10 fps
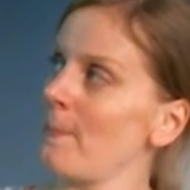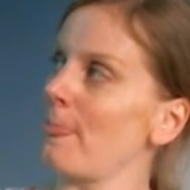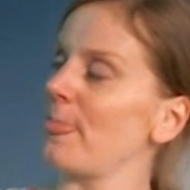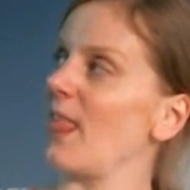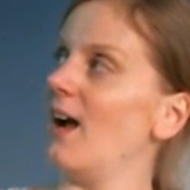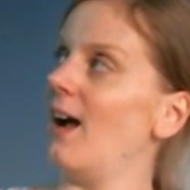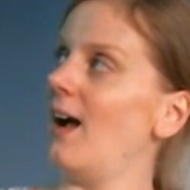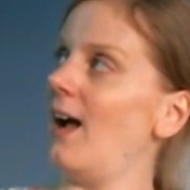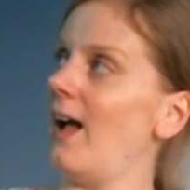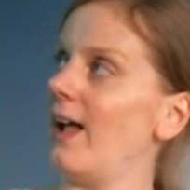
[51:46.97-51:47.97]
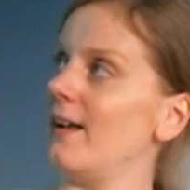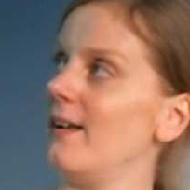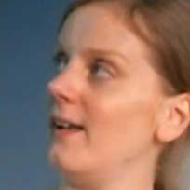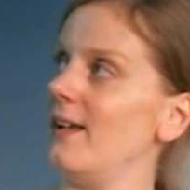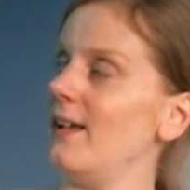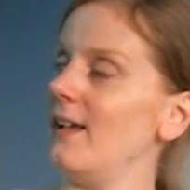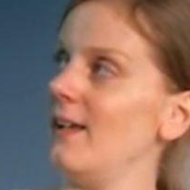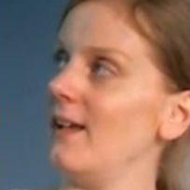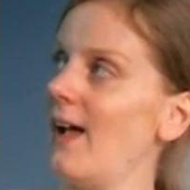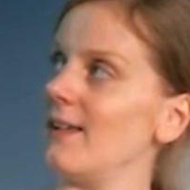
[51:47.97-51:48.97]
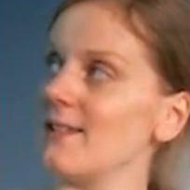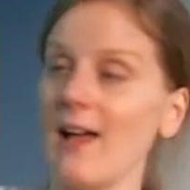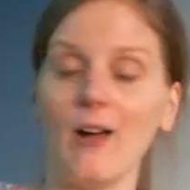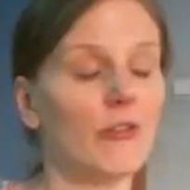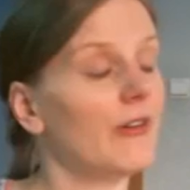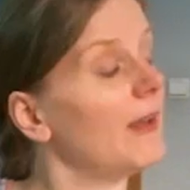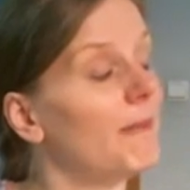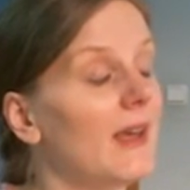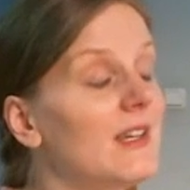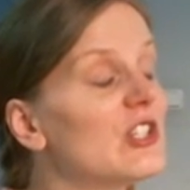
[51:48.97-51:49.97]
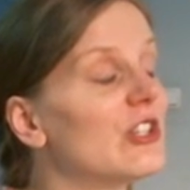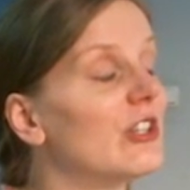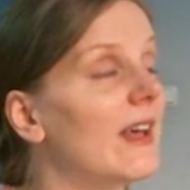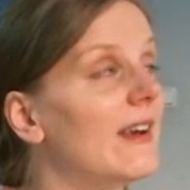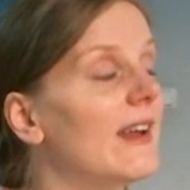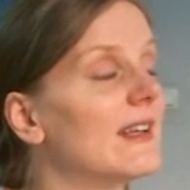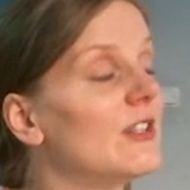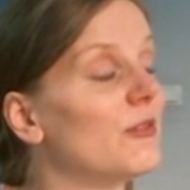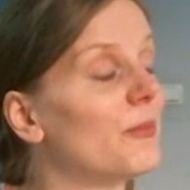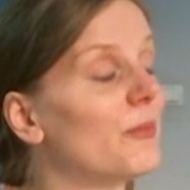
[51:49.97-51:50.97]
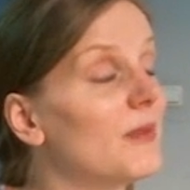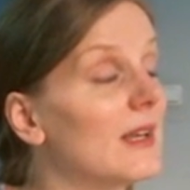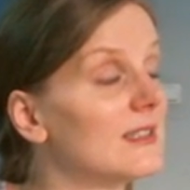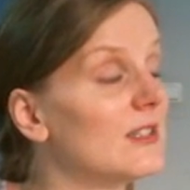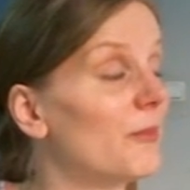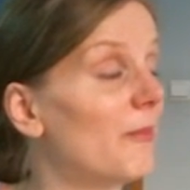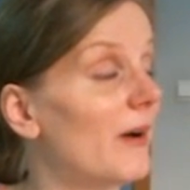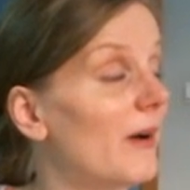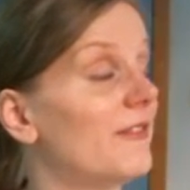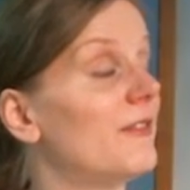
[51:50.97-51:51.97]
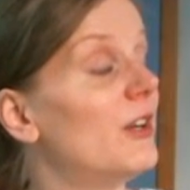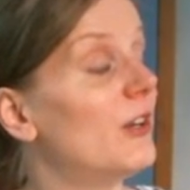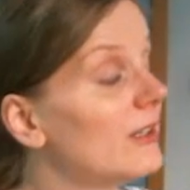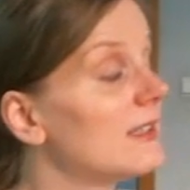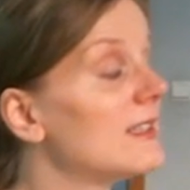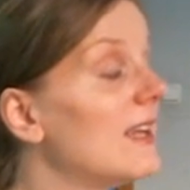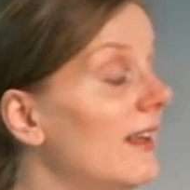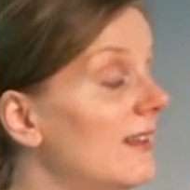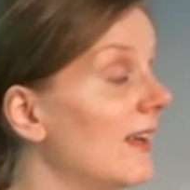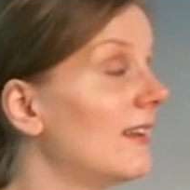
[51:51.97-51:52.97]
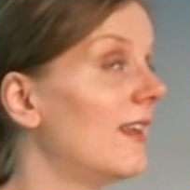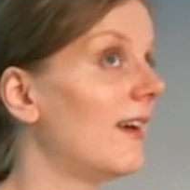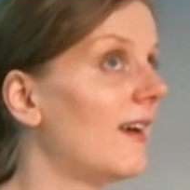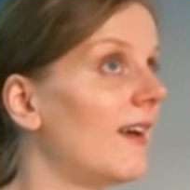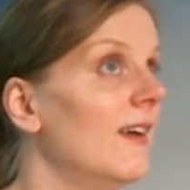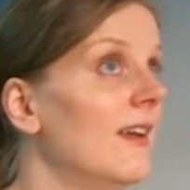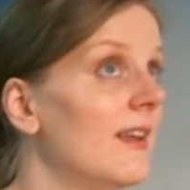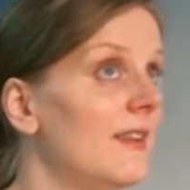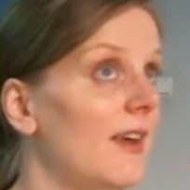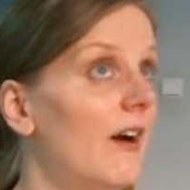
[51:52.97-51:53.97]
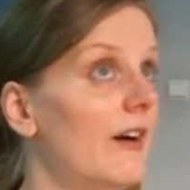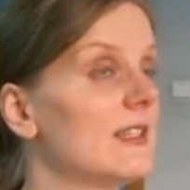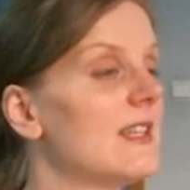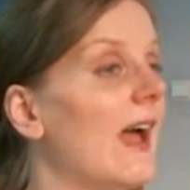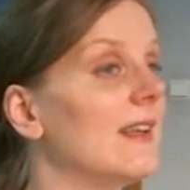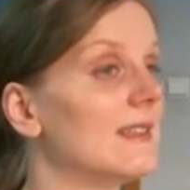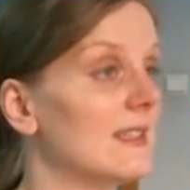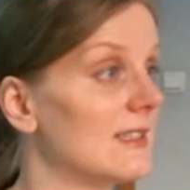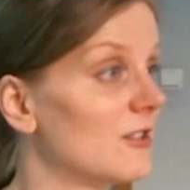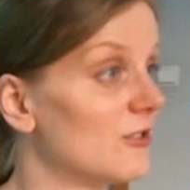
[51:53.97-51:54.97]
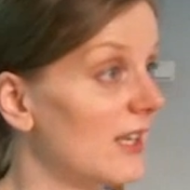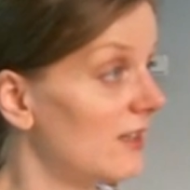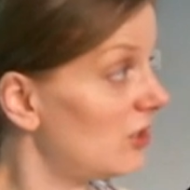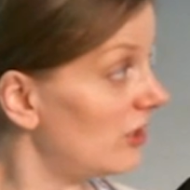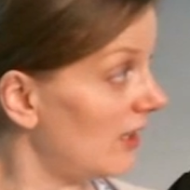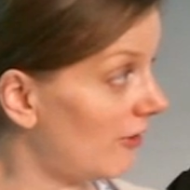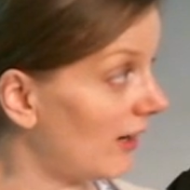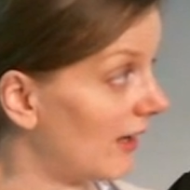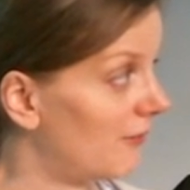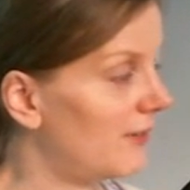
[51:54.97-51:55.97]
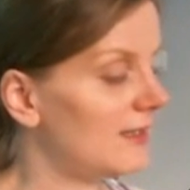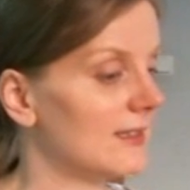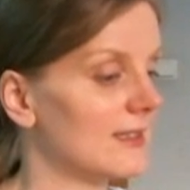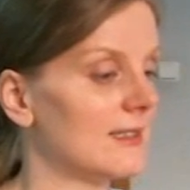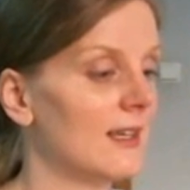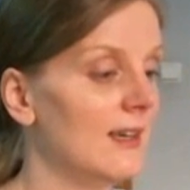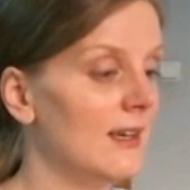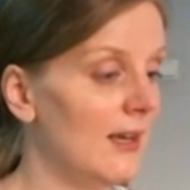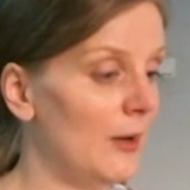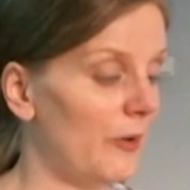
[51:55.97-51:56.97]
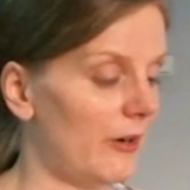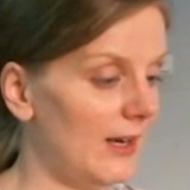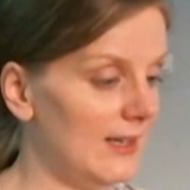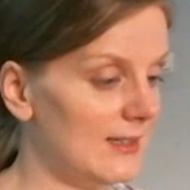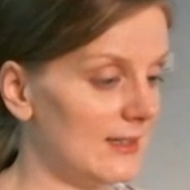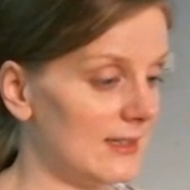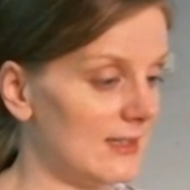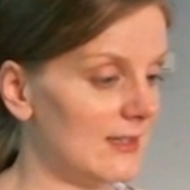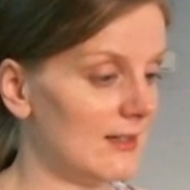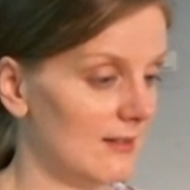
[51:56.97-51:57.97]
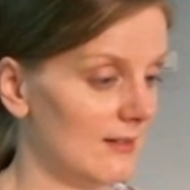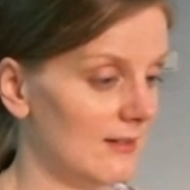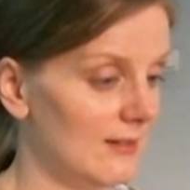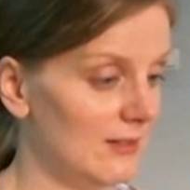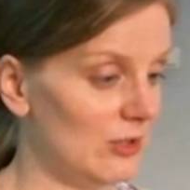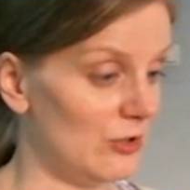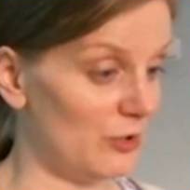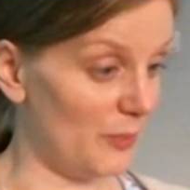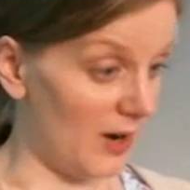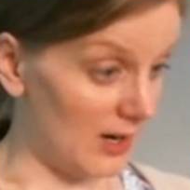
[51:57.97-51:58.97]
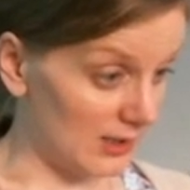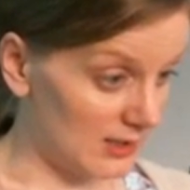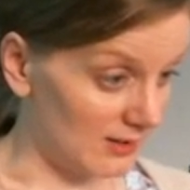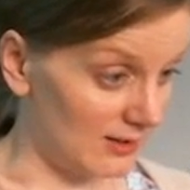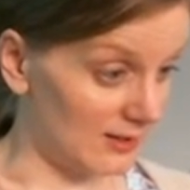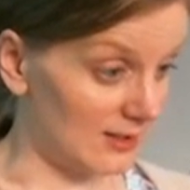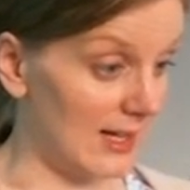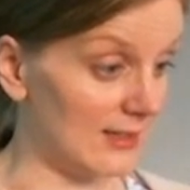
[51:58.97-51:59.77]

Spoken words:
And as I already mentioned, and as you might have noticed, I think the hard sciences, so the engineering and physics, were easiest to spot. In a sense,